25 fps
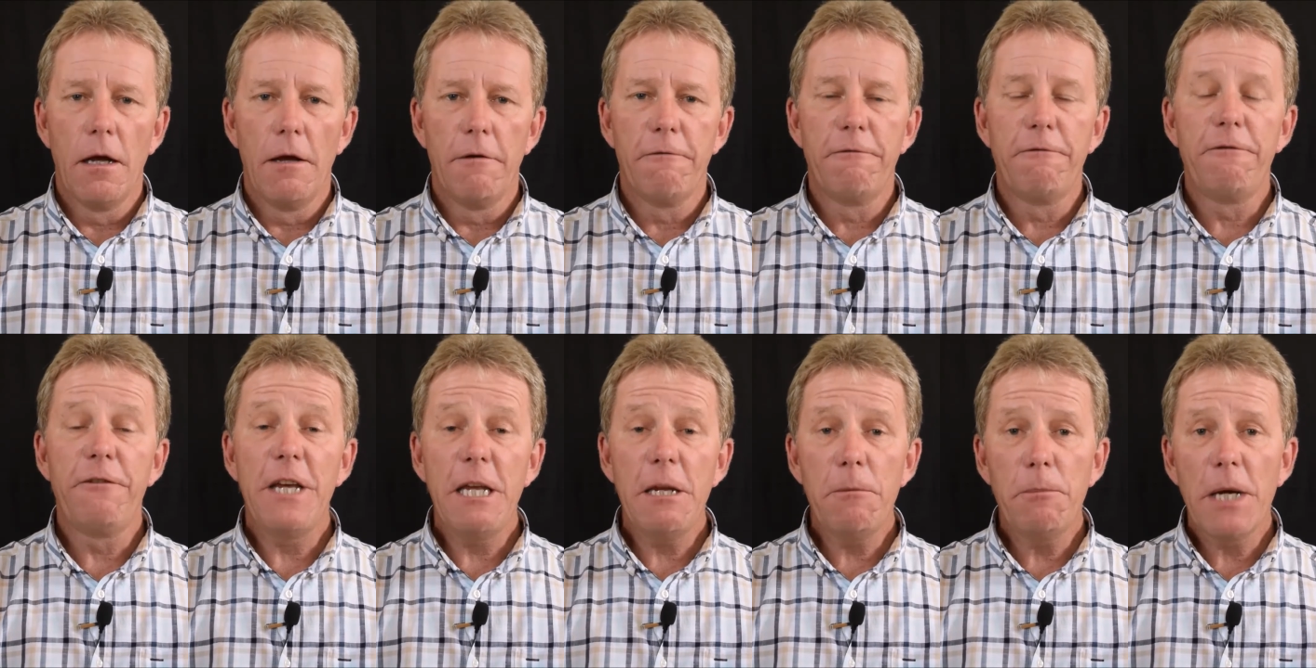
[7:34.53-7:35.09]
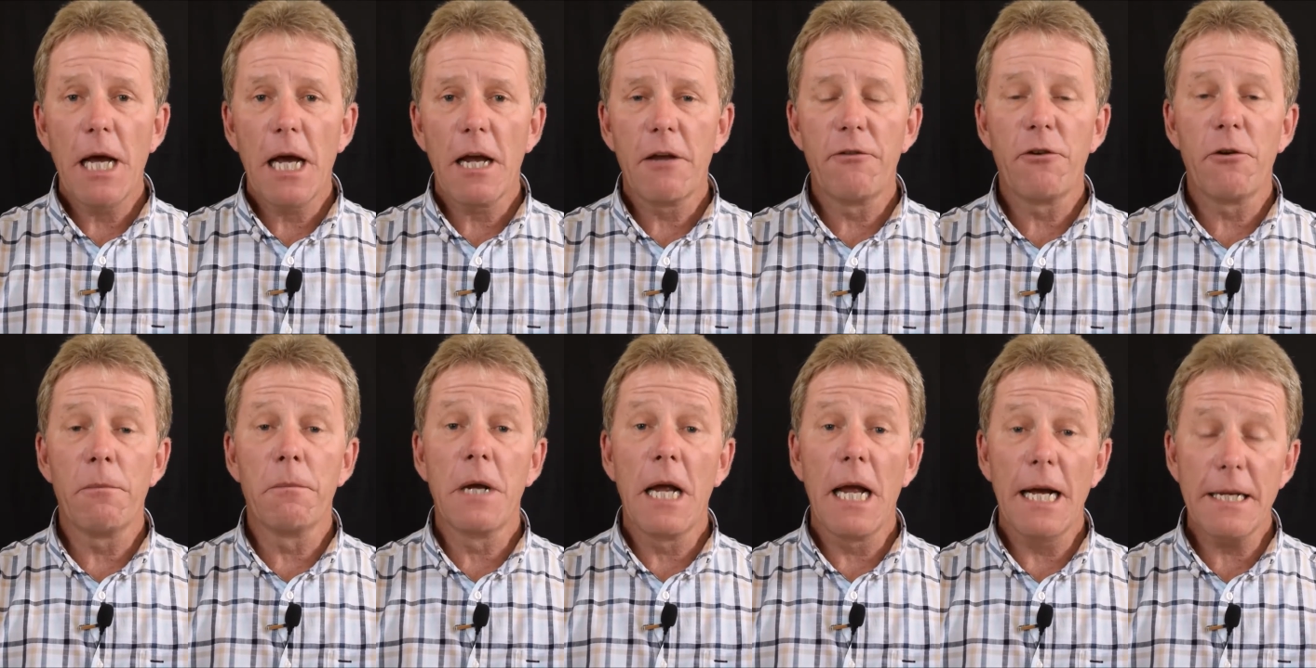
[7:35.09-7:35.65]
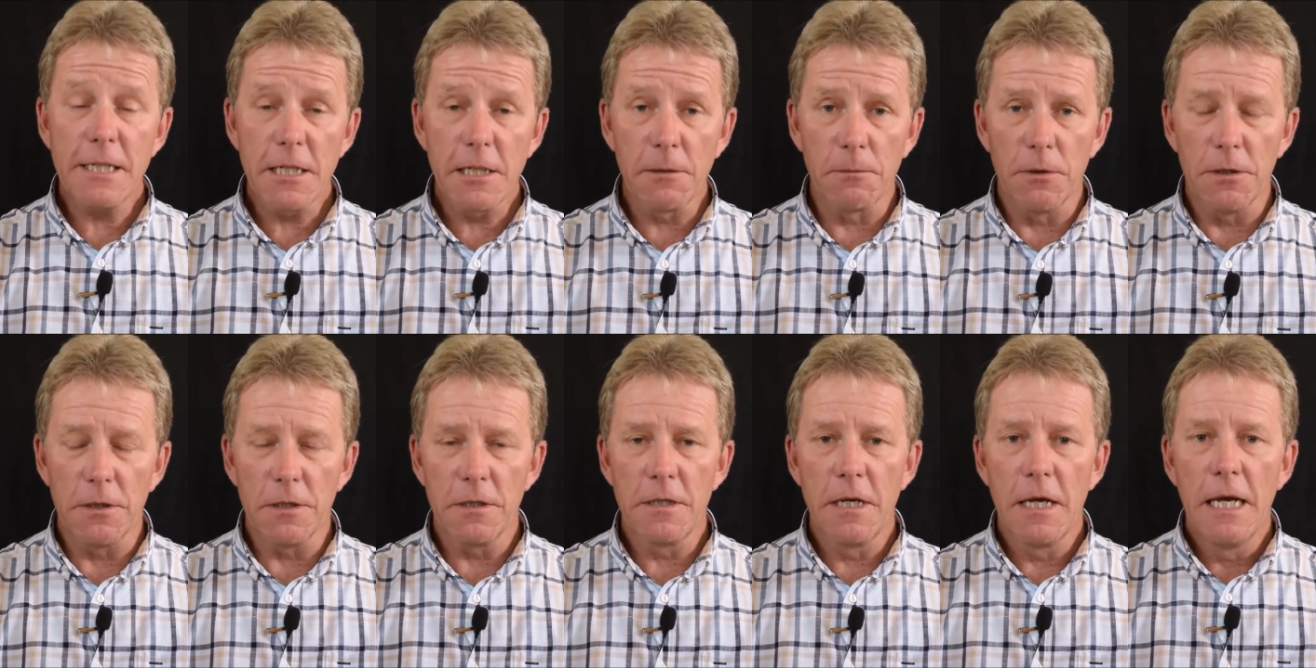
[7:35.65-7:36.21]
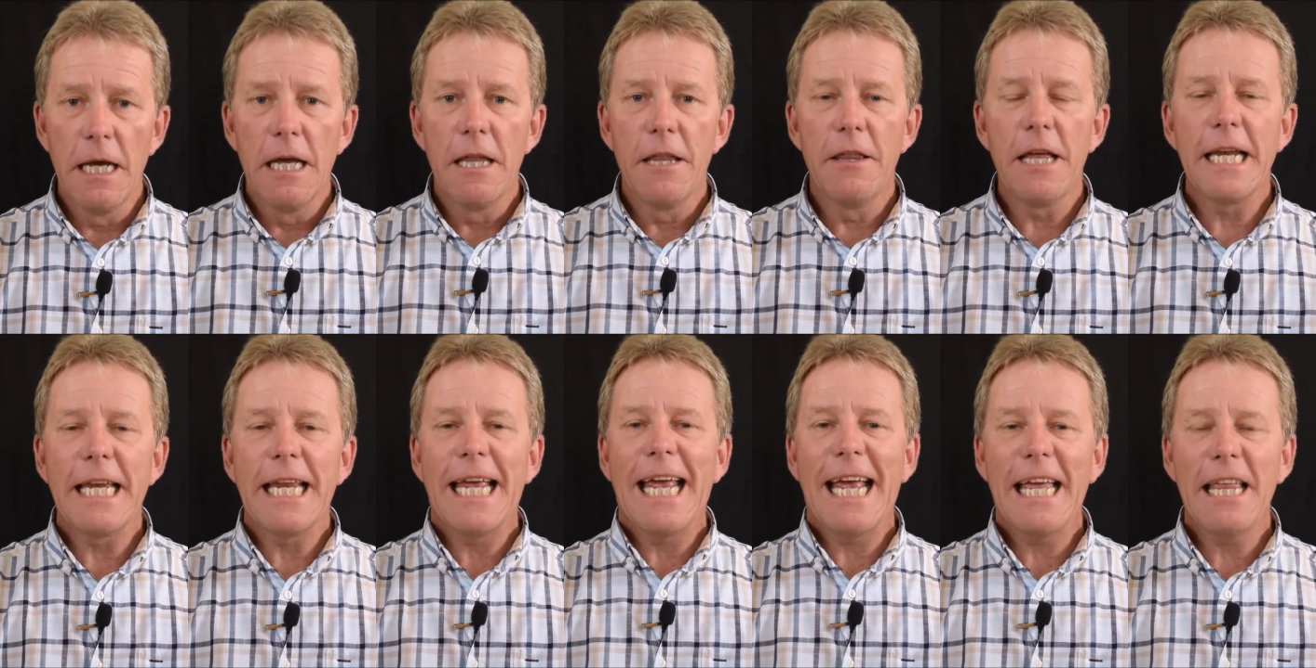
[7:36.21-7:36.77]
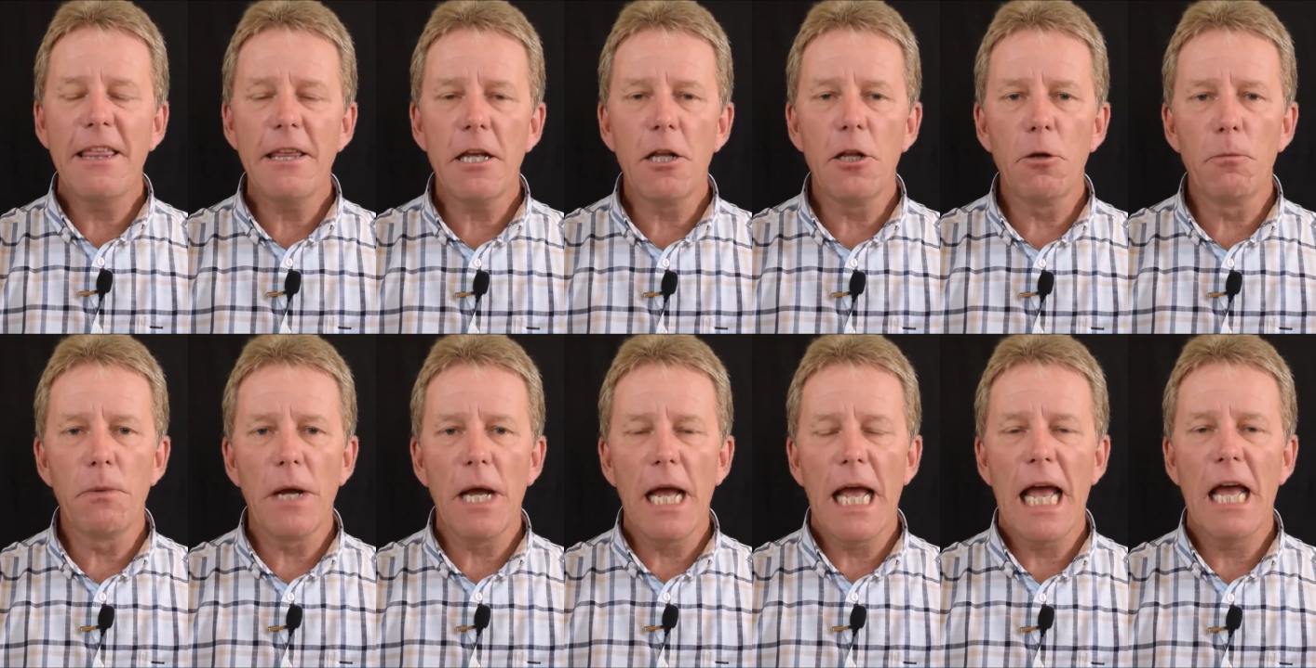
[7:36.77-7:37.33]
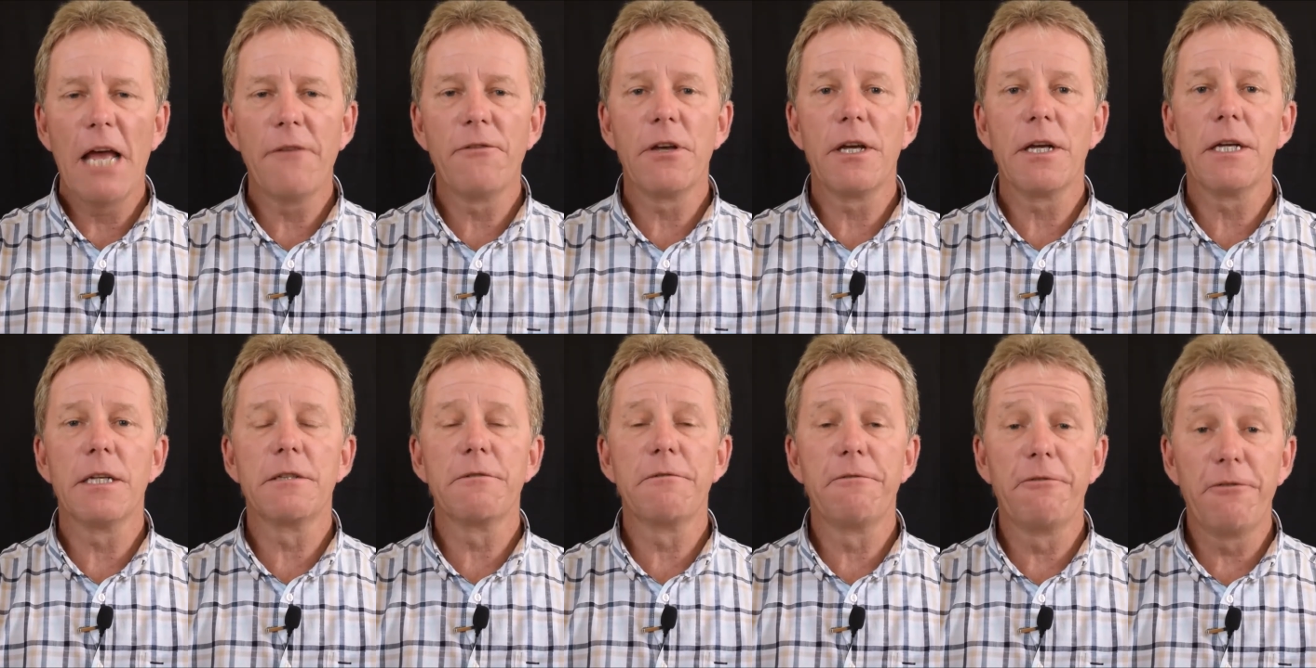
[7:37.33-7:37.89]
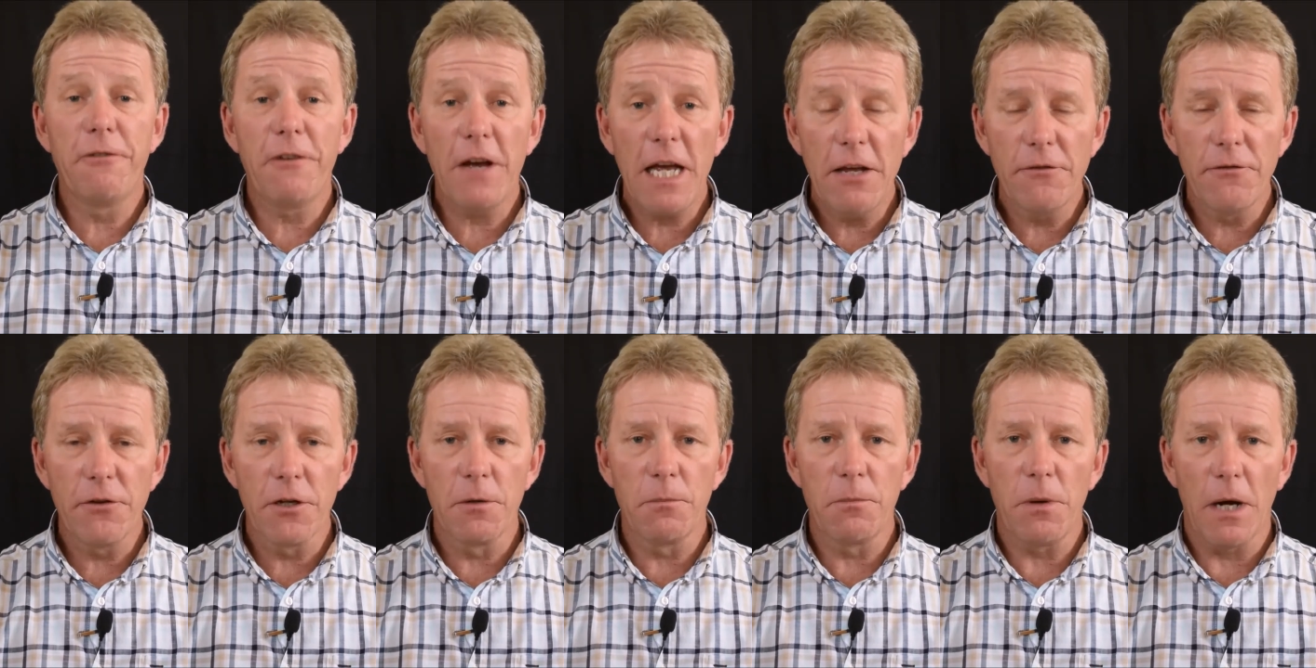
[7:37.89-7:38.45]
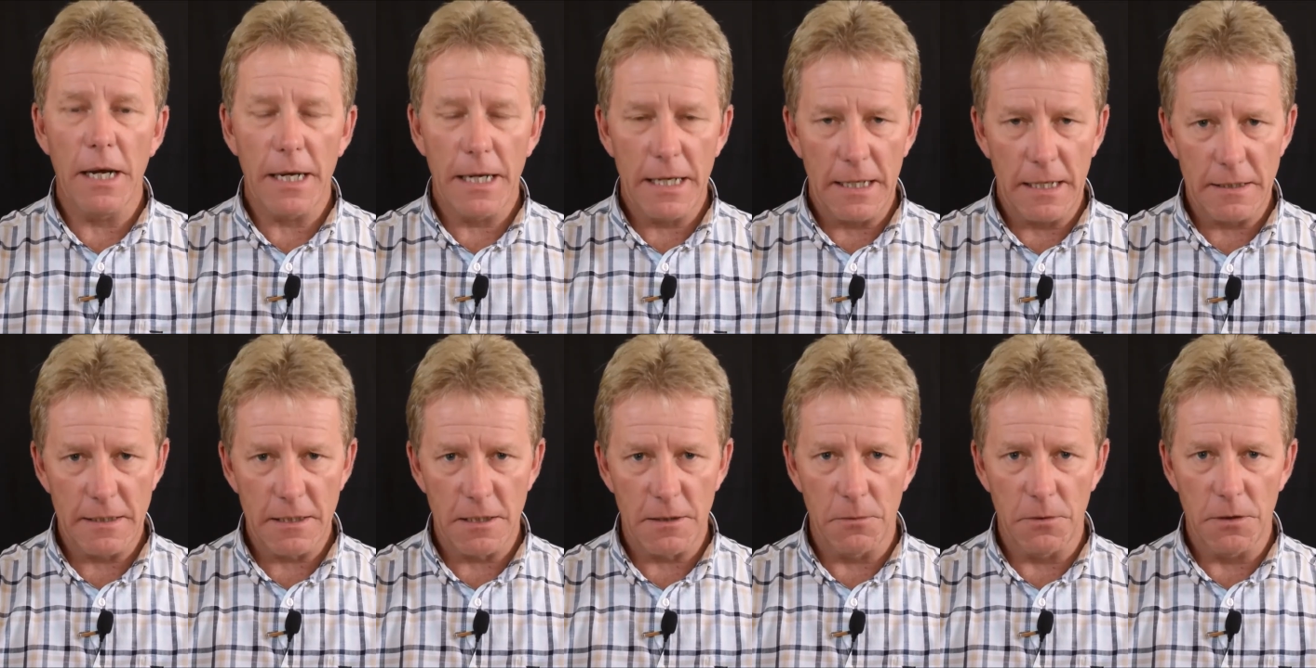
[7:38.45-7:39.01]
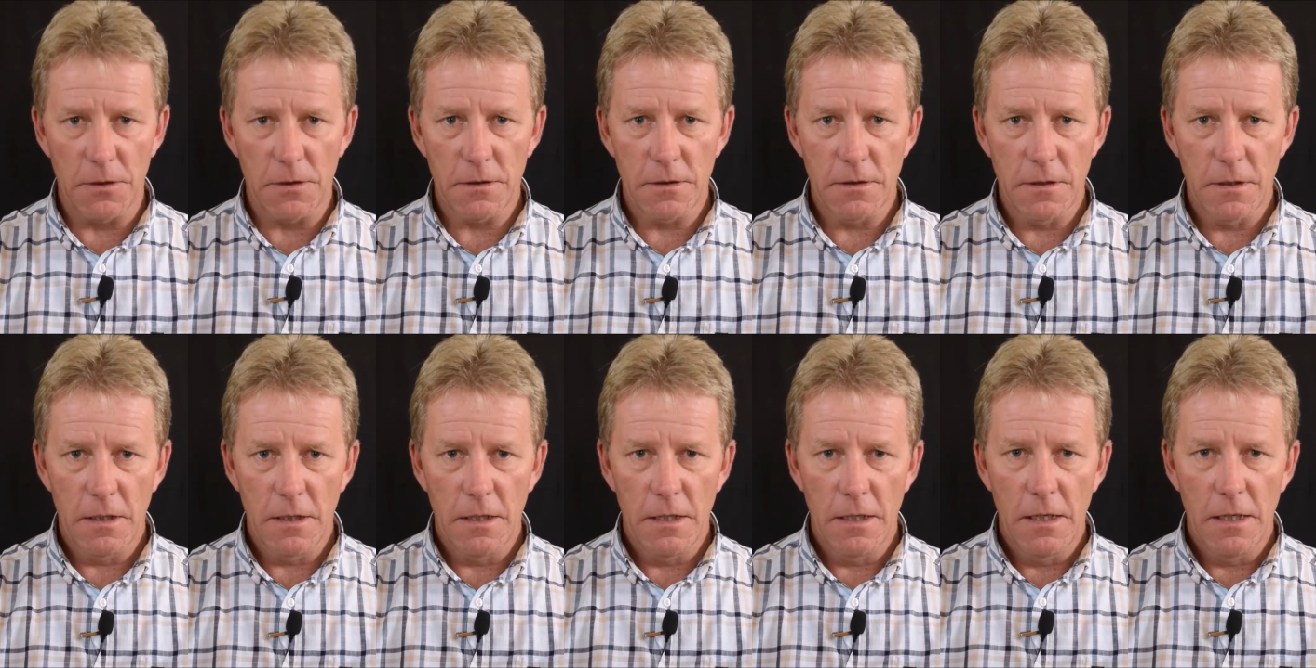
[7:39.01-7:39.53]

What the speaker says: feedback from customers that ethical behavior is favored by customers.